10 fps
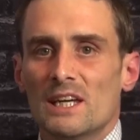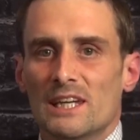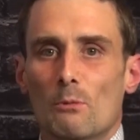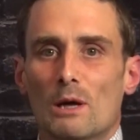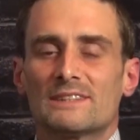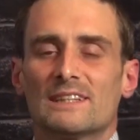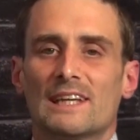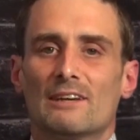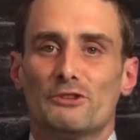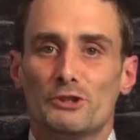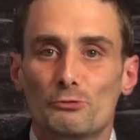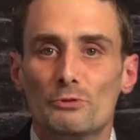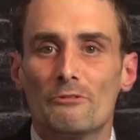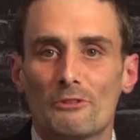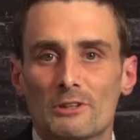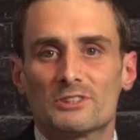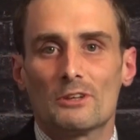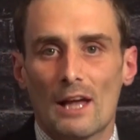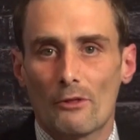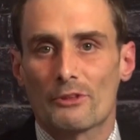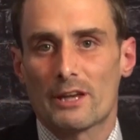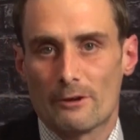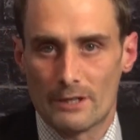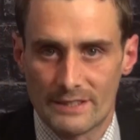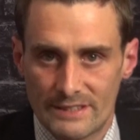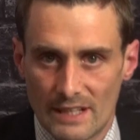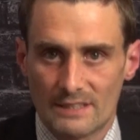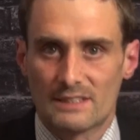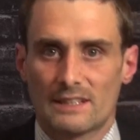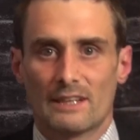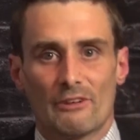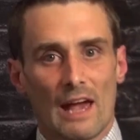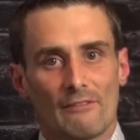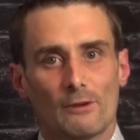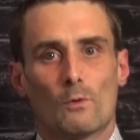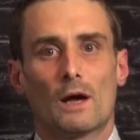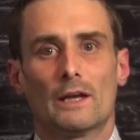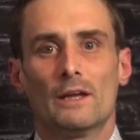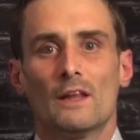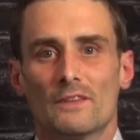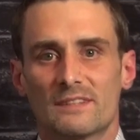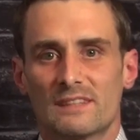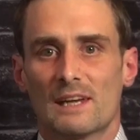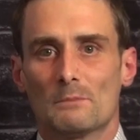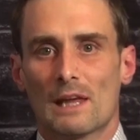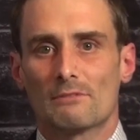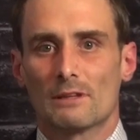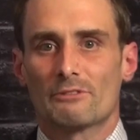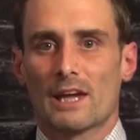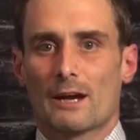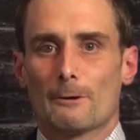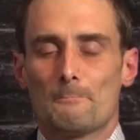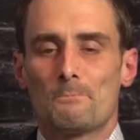He wants to give universal health care, in a sense, and give everyone the same level of care.